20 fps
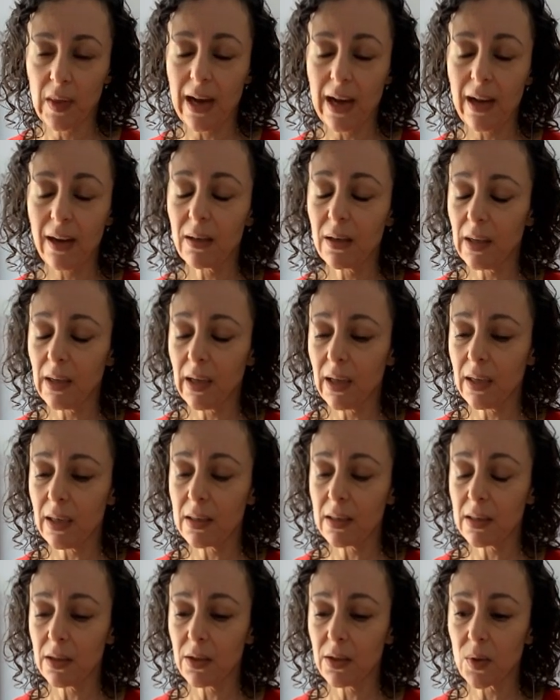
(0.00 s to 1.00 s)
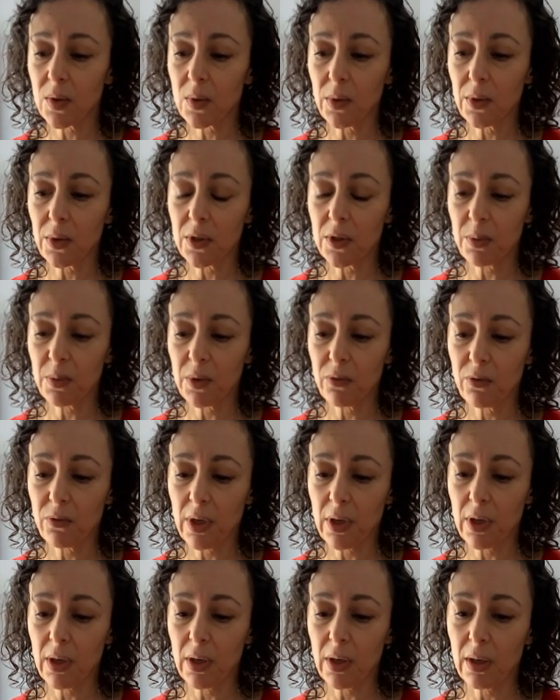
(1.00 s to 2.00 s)
that class is going to be
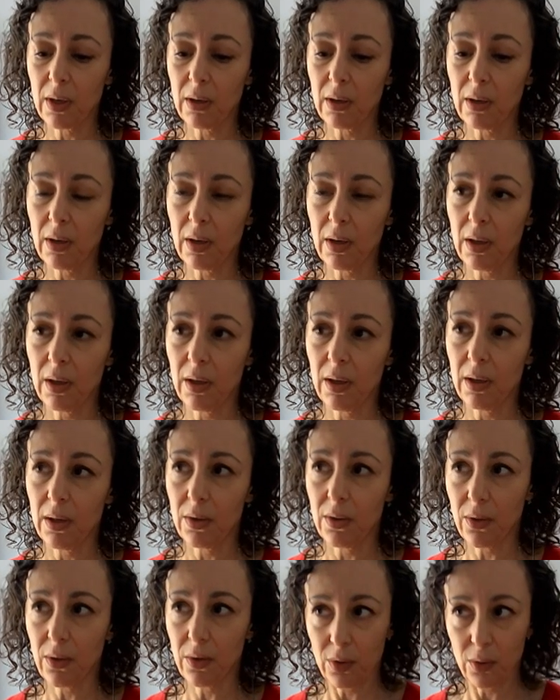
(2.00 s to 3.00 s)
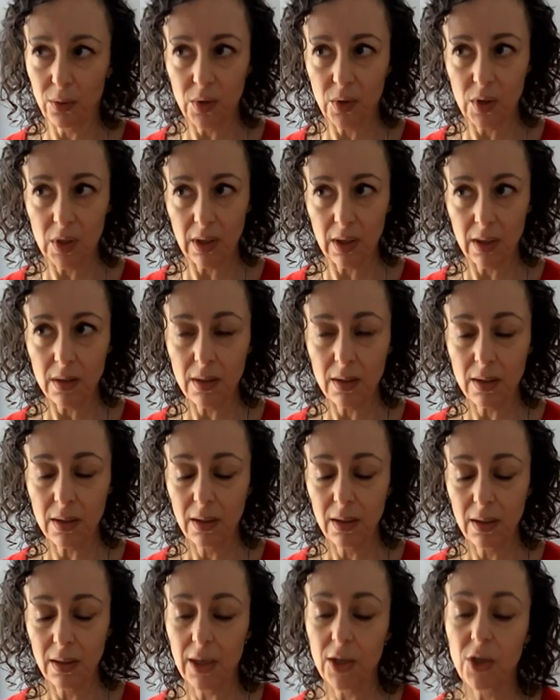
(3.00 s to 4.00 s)
running on
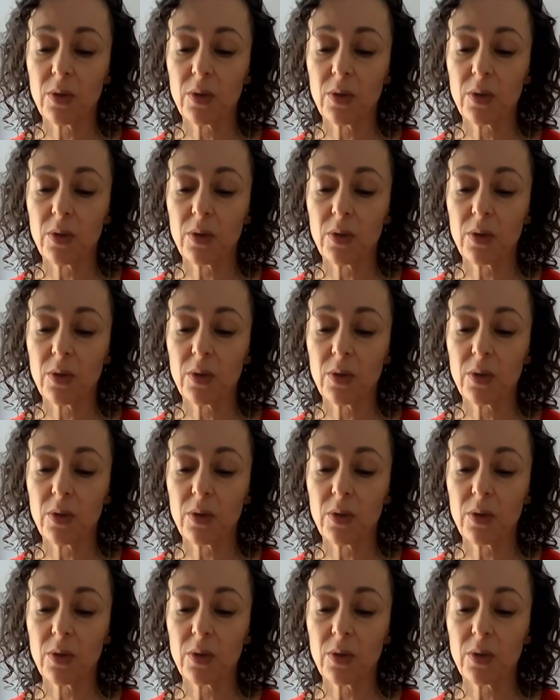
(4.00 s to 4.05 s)
Thursdays.